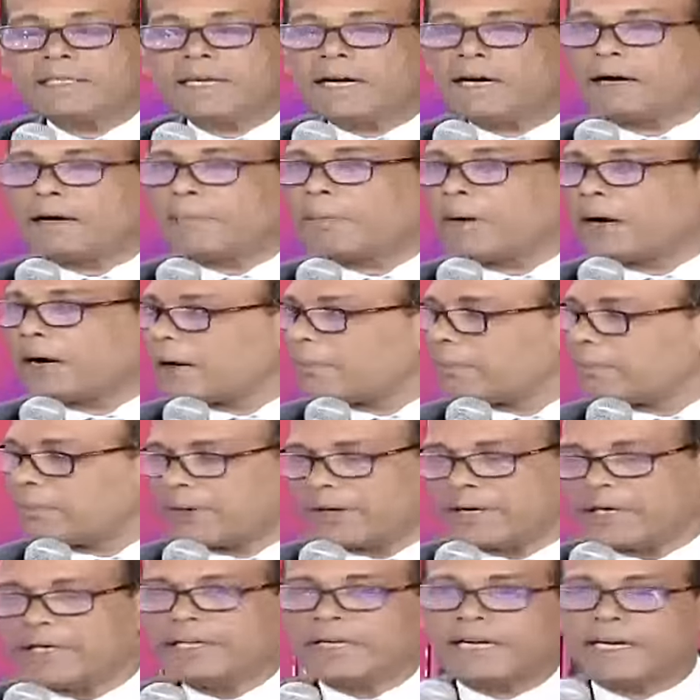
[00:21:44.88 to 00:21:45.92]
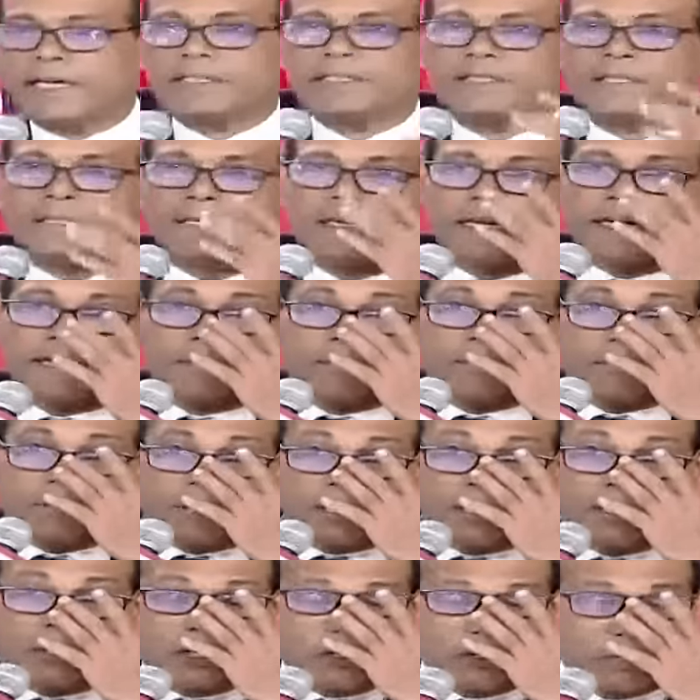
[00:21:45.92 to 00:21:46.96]

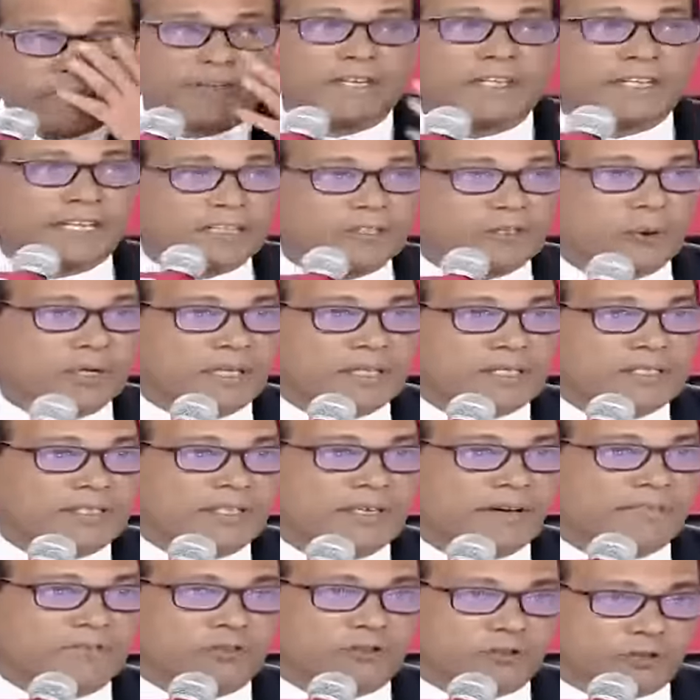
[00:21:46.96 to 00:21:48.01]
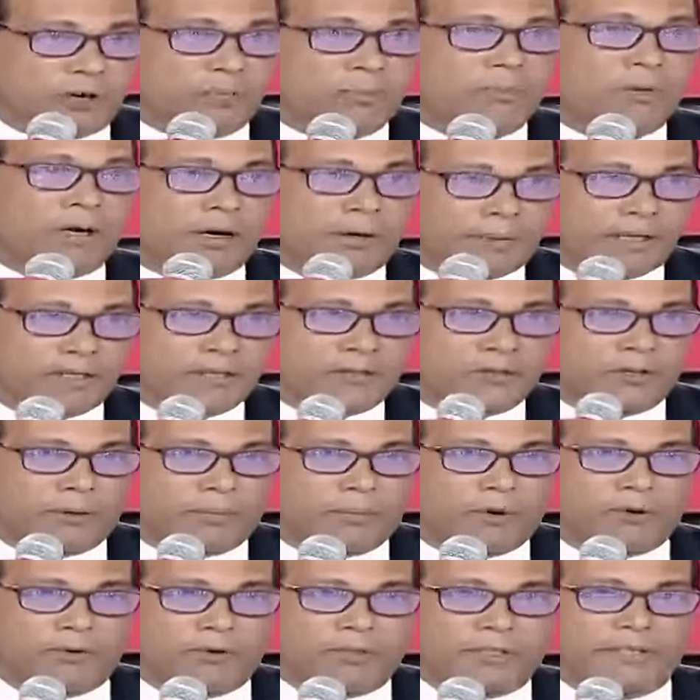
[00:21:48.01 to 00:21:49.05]
a lot of Indian tourists have stopped coming to
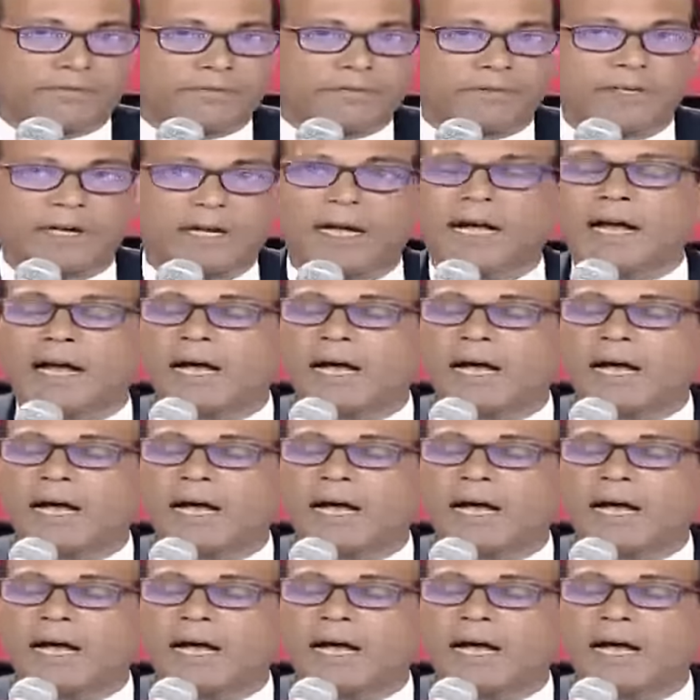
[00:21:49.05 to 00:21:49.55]
the Maldives,